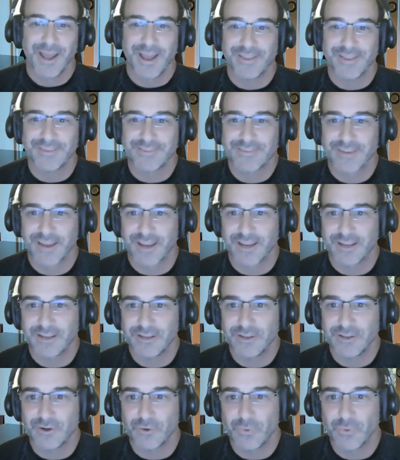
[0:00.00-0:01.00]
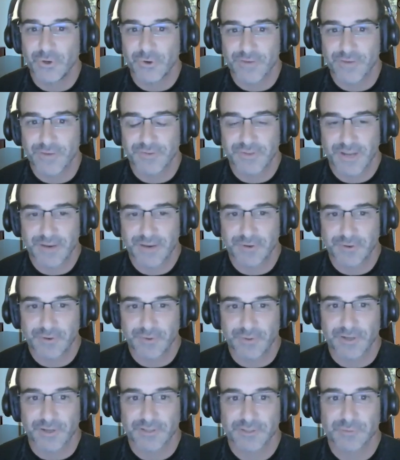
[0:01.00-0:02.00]
and say, we don't have the time to
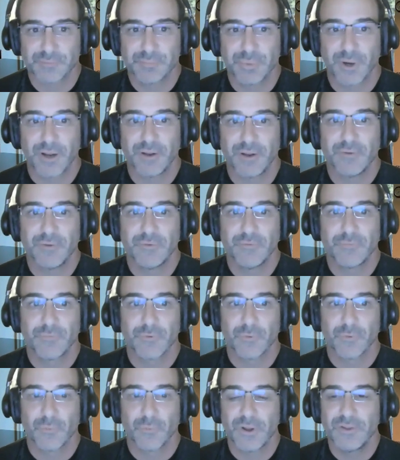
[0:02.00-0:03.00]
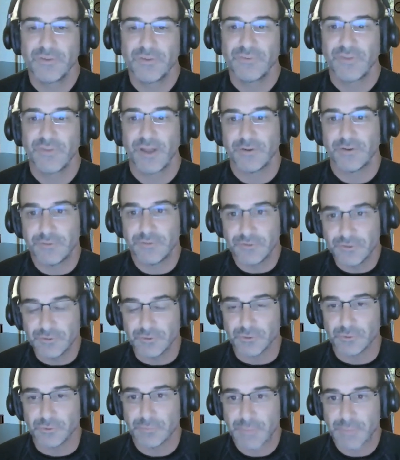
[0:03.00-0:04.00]
do this. But for the ones that
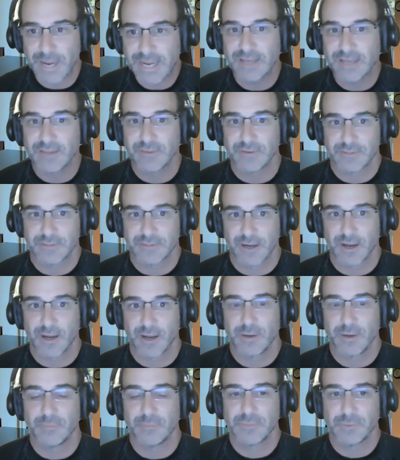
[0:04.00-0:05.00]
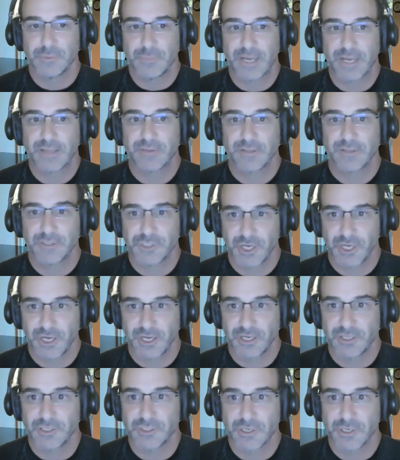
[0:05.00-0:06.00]
do make the time to make the
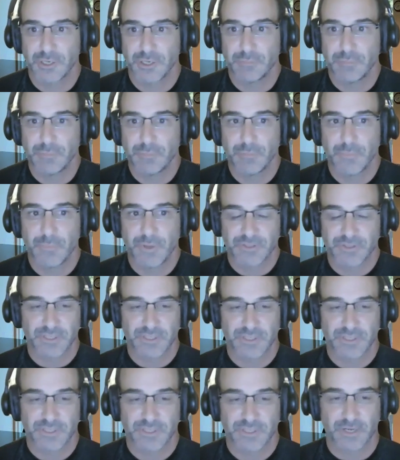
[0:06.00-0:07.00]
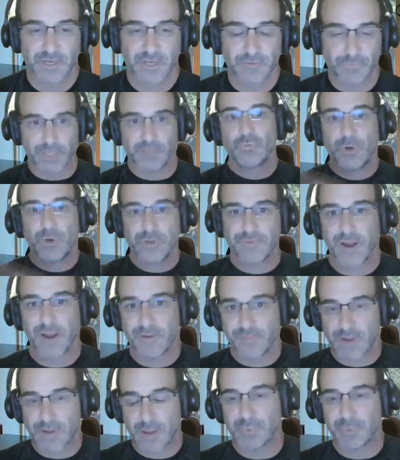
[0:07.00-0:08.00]
change, and instead of running
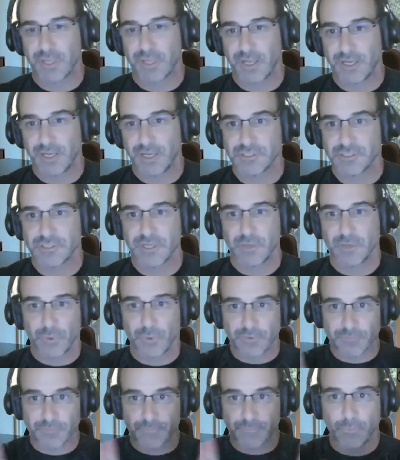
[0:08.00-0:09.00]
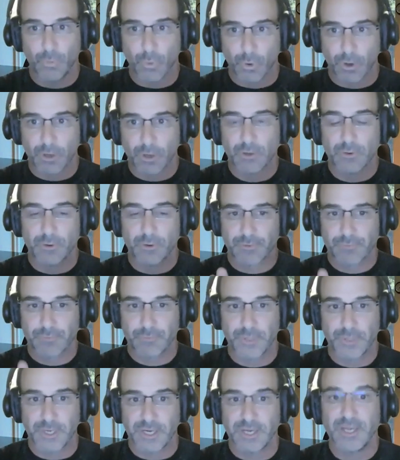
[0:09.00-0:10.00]
25 applications, they run 4 or
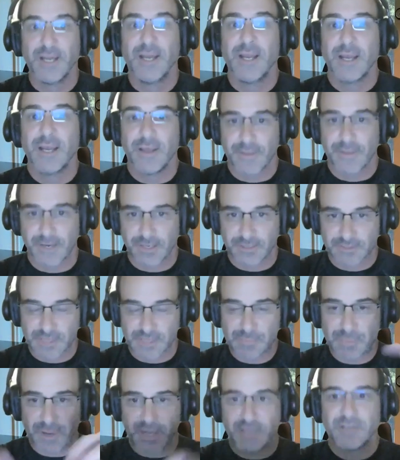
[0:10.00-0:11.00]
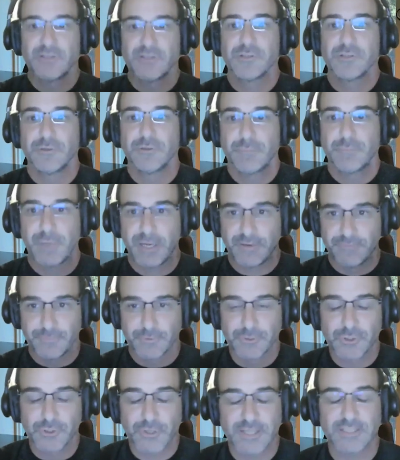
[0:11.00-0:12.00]
3, and that is a
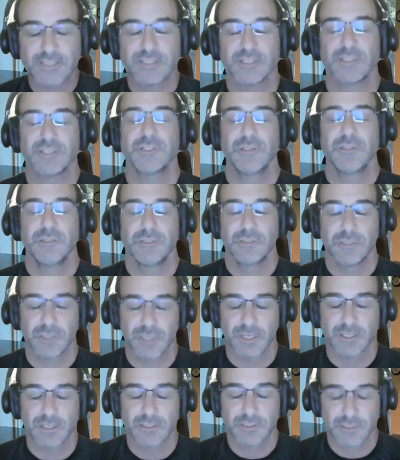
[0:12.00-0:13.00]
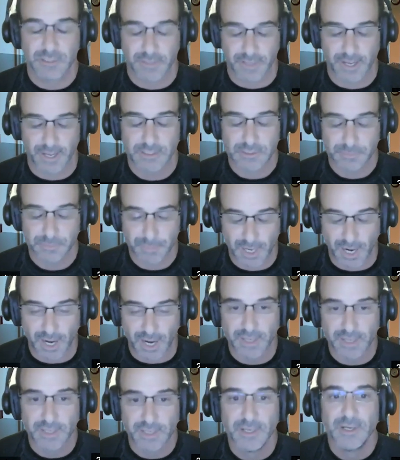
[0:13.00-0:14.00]
painful transition to get to that
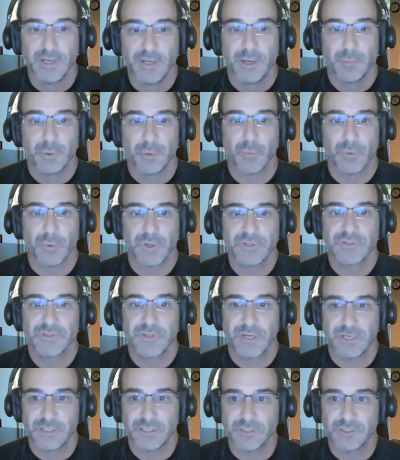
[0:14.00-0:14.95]
spot. But once they